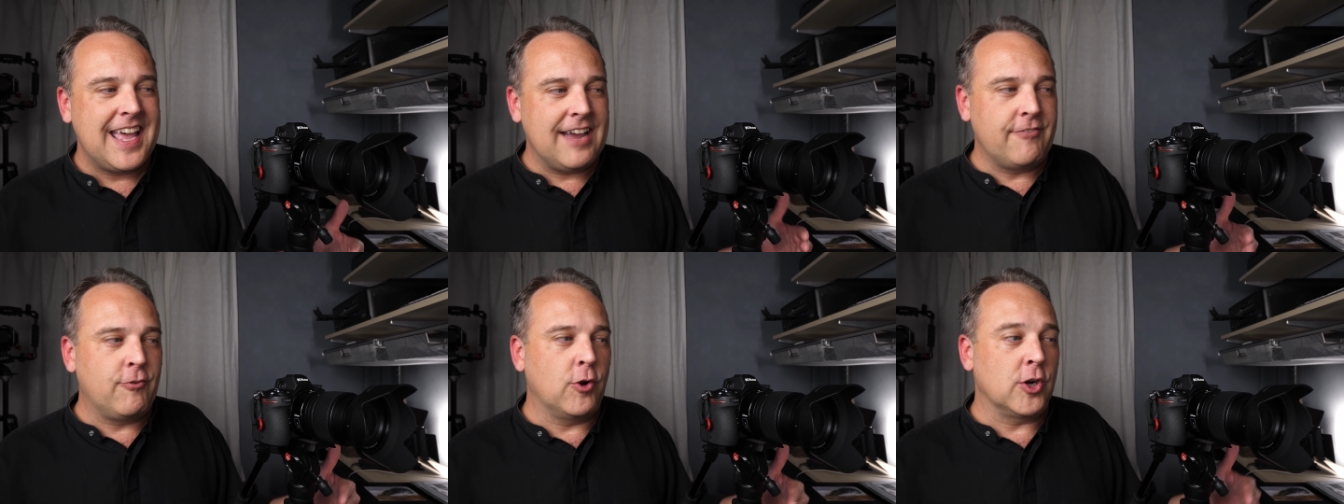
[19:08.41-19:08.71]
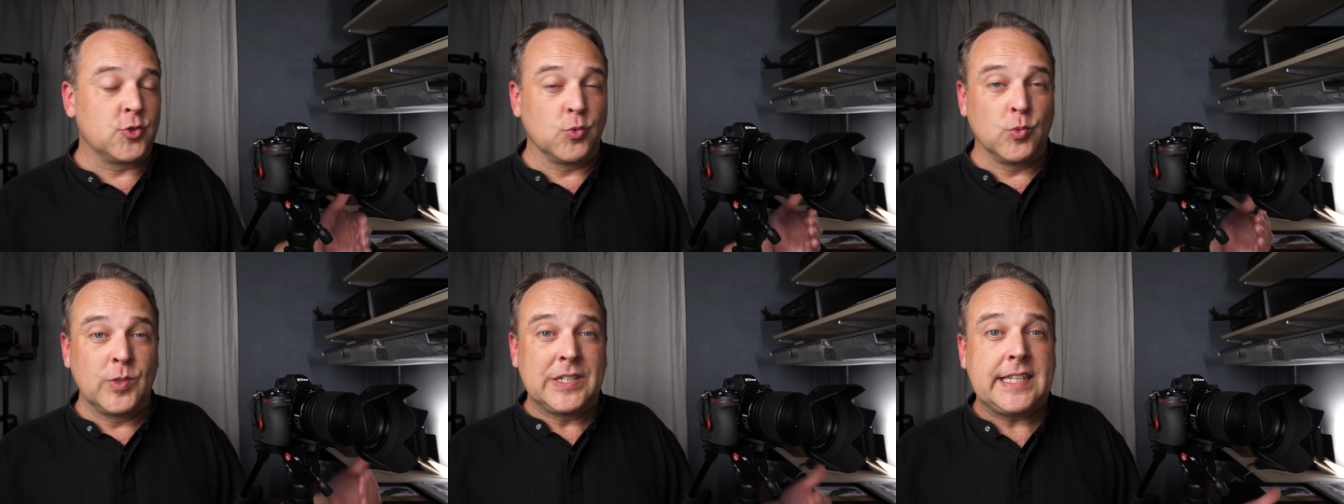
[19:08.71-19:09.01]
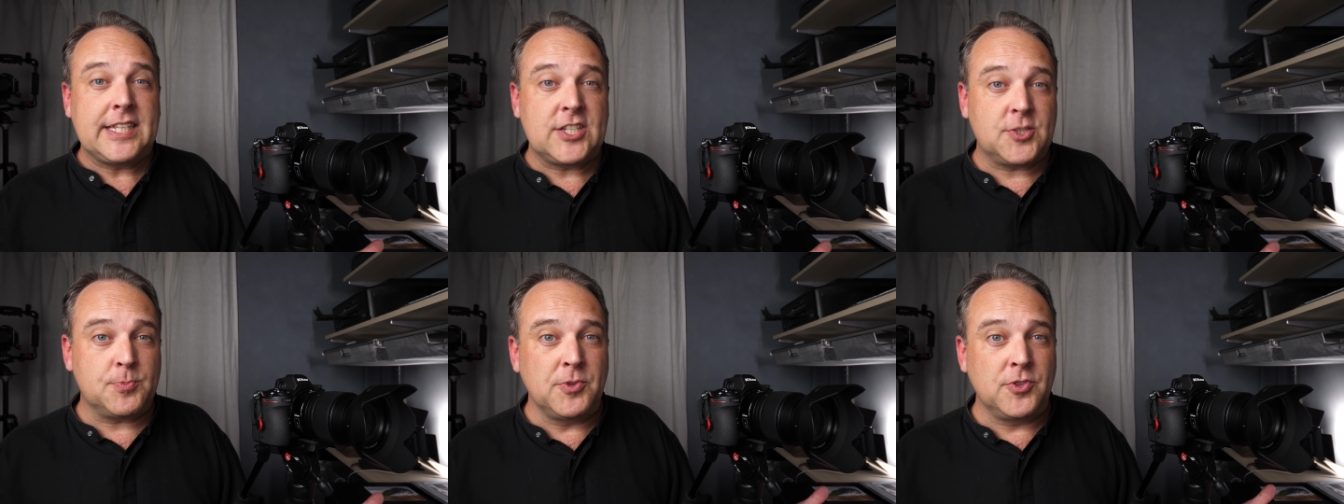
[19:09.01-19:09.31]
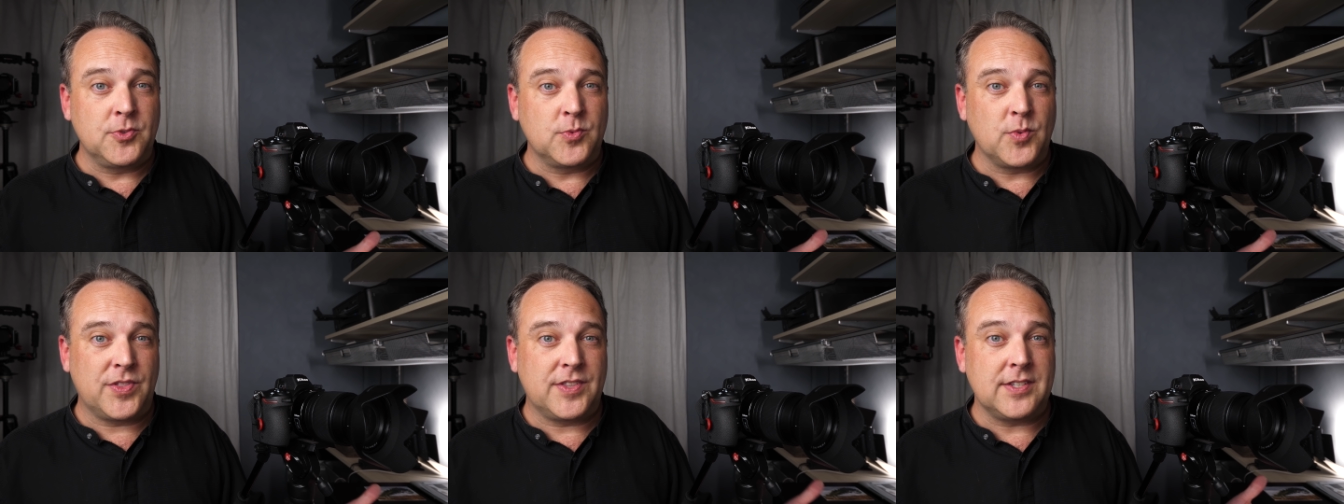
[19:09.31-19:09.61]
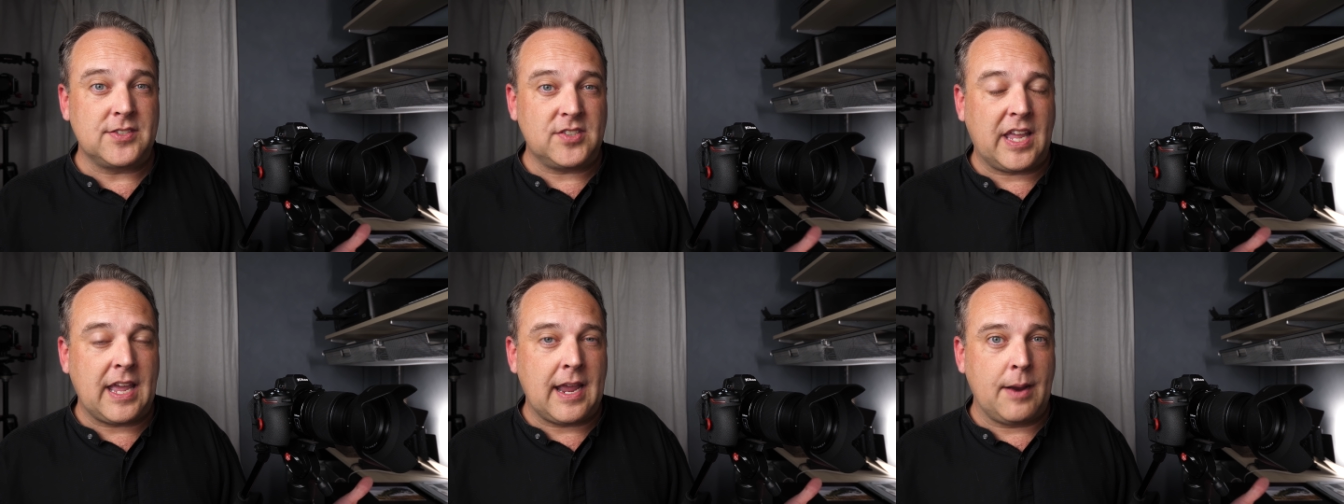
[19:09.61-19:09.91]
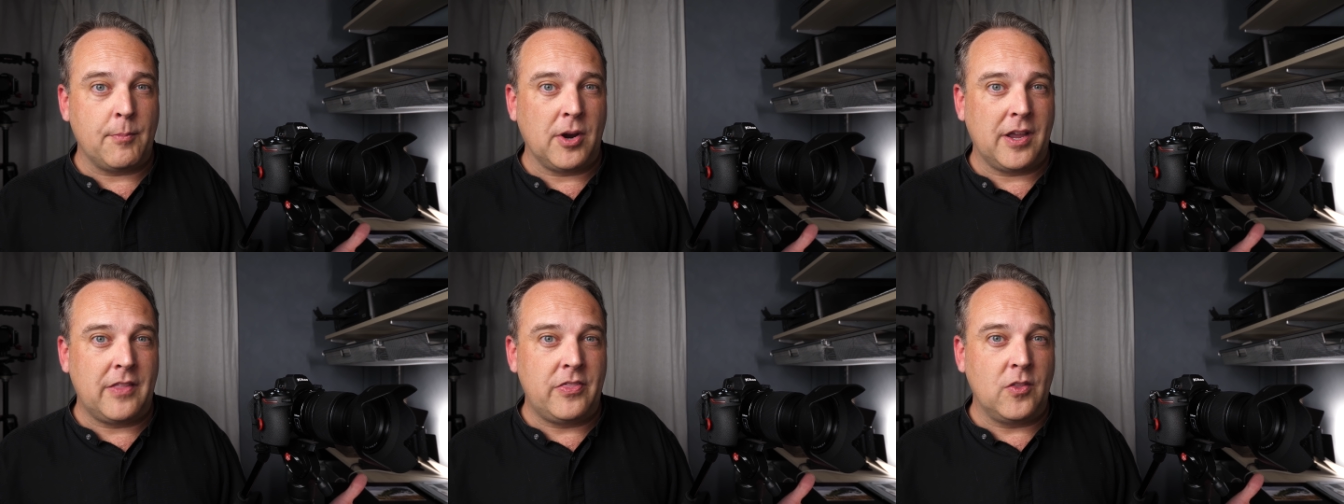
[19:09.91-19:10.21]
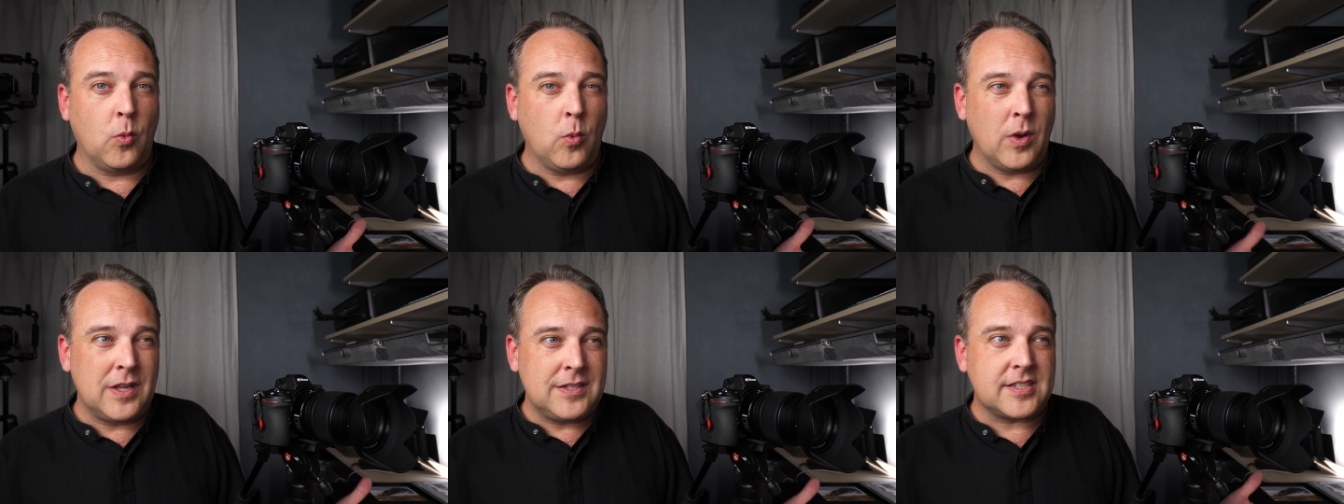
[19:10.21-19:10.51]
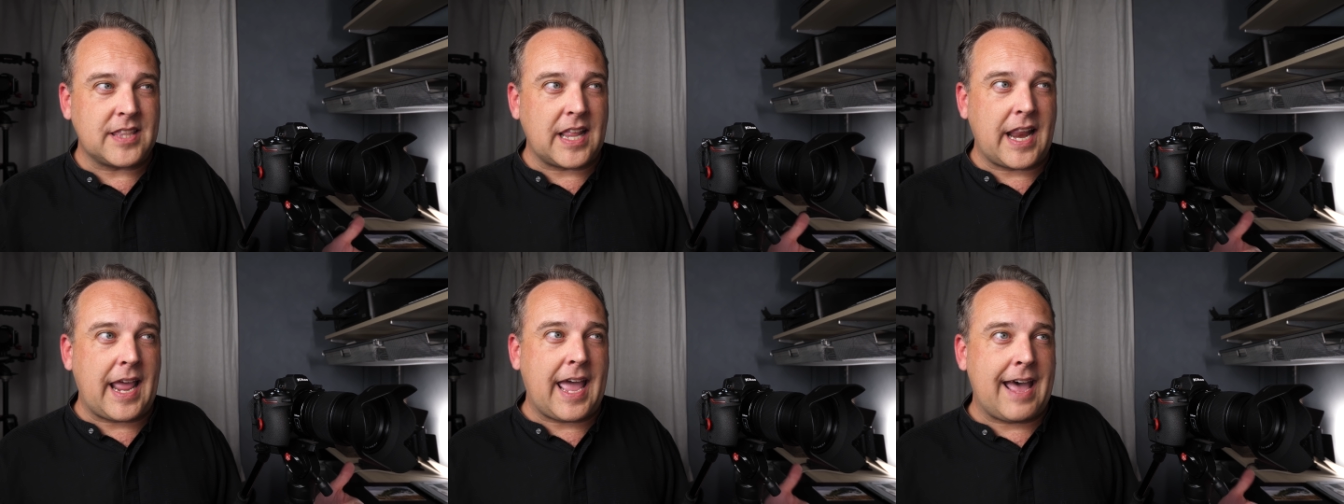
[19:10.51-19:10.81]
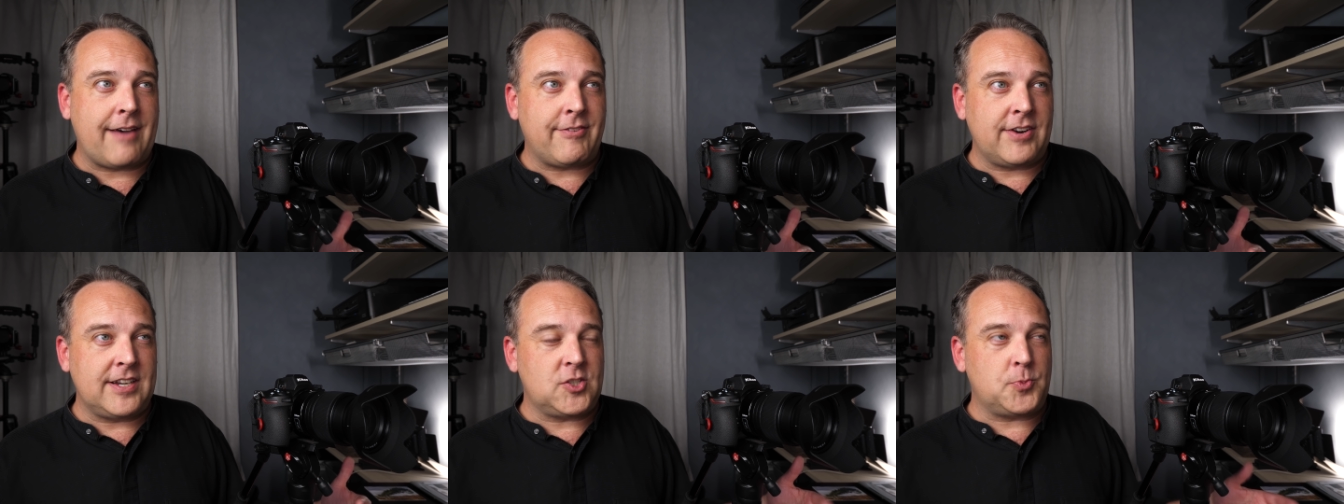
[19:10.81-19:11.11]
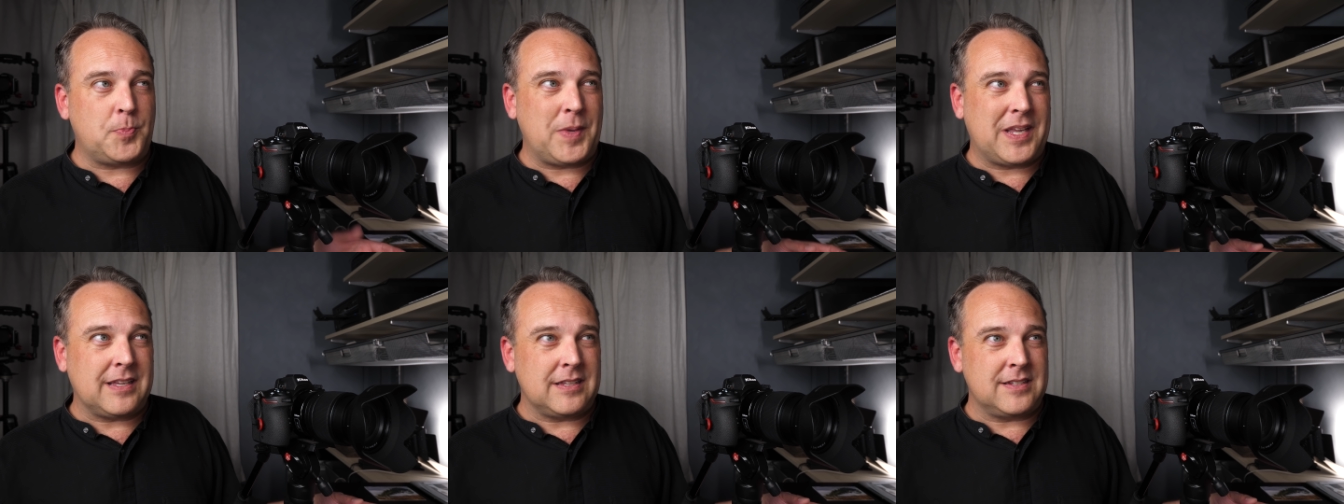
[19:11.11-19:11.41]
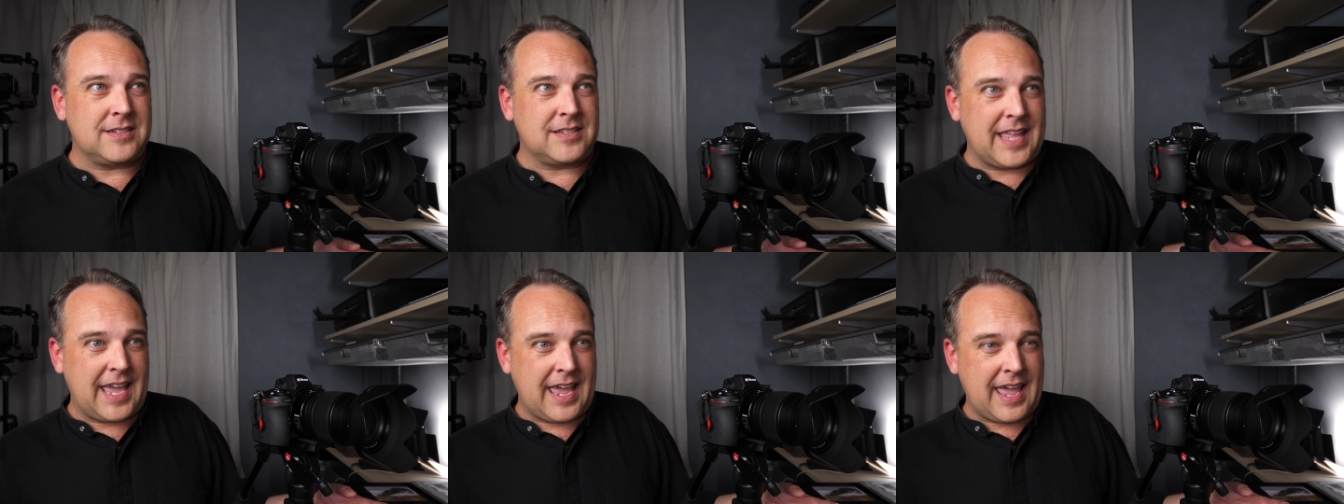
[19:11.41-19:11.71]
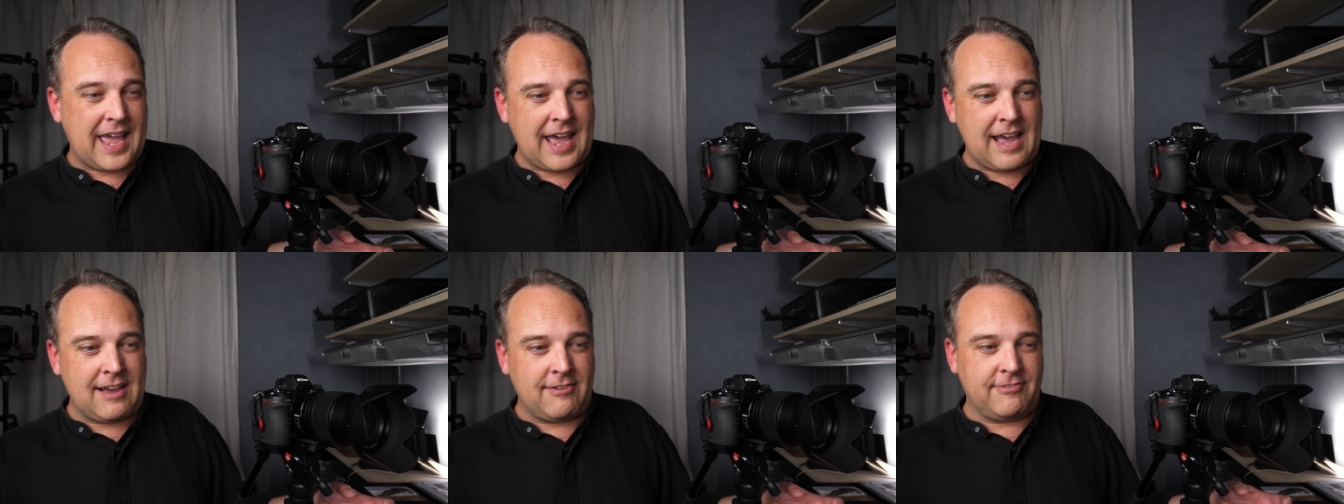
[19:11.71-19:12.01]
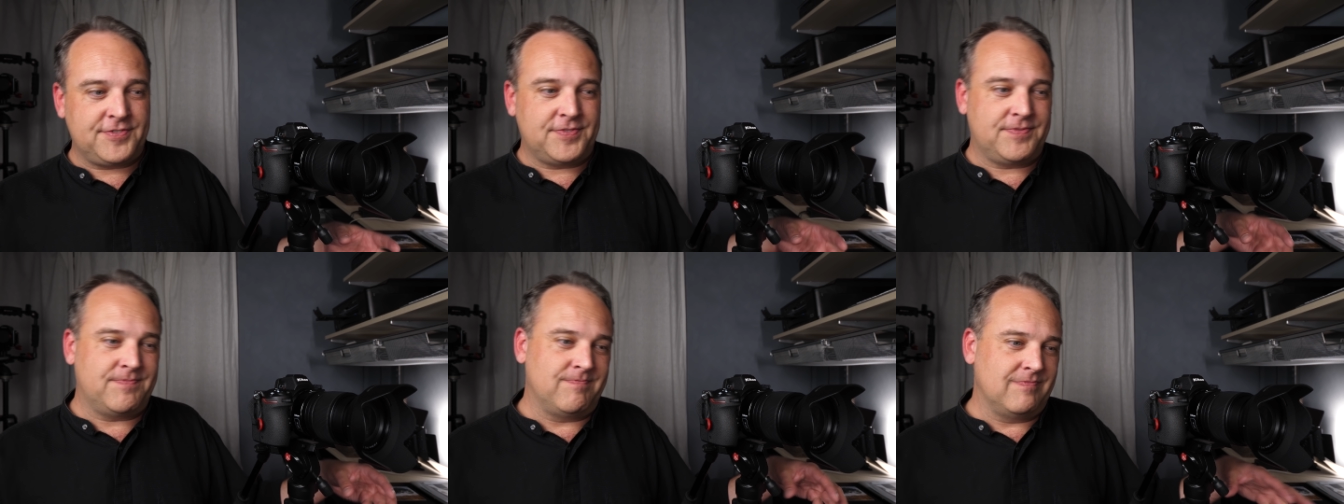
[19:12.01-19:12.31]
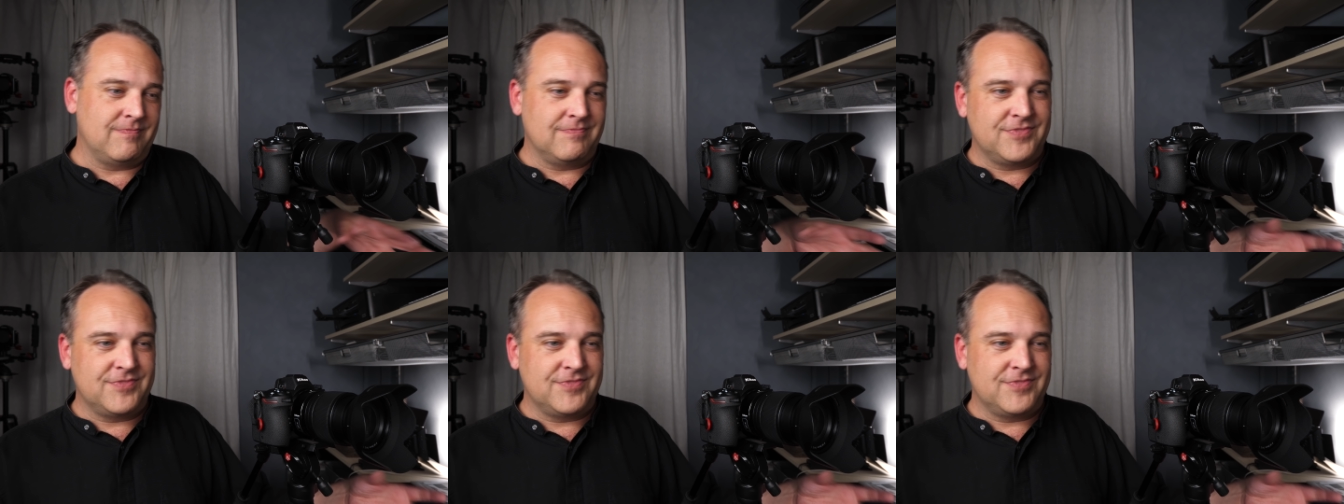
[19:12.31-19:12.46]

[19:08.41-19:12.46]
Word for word: have worked really smooth with this camera and the ones that haven't it's because they have